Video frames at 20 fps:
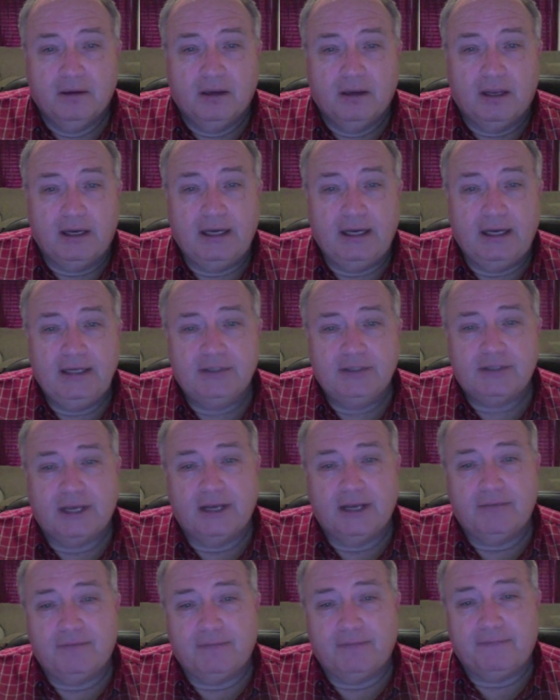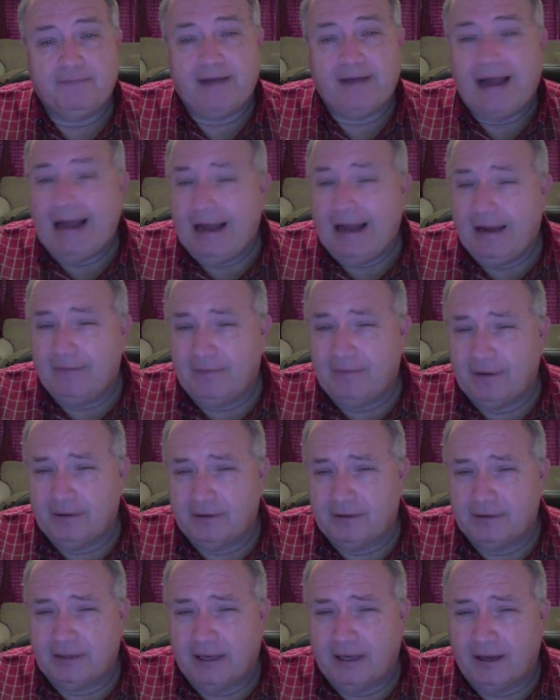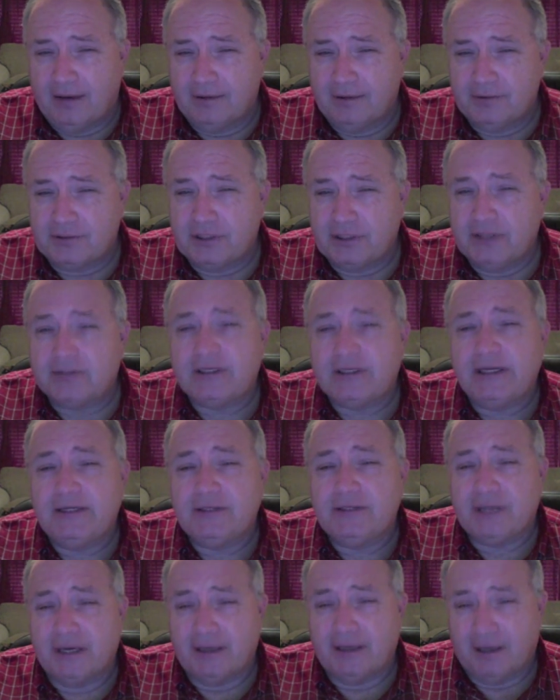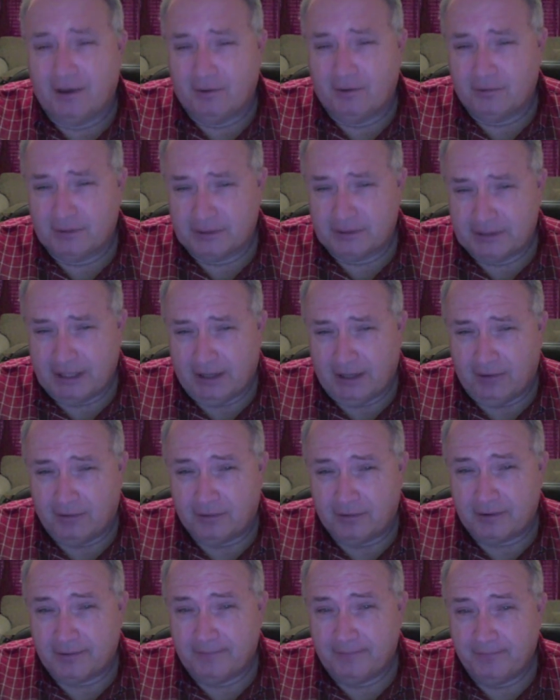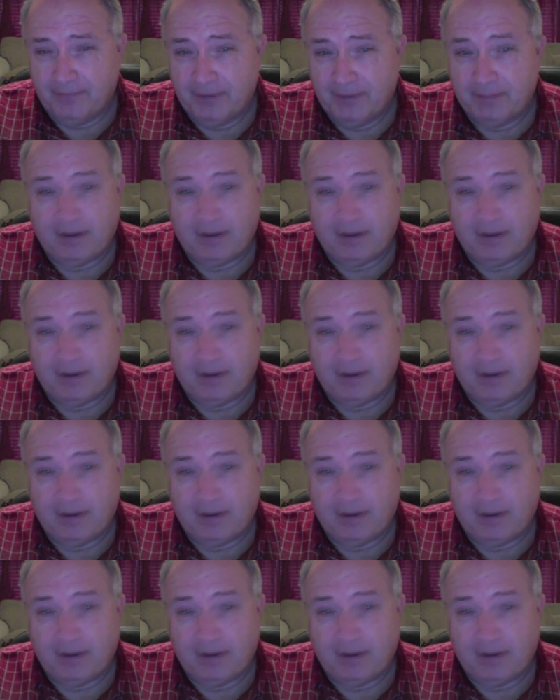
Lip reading: And he said for $500, he'll teach that dog to talk.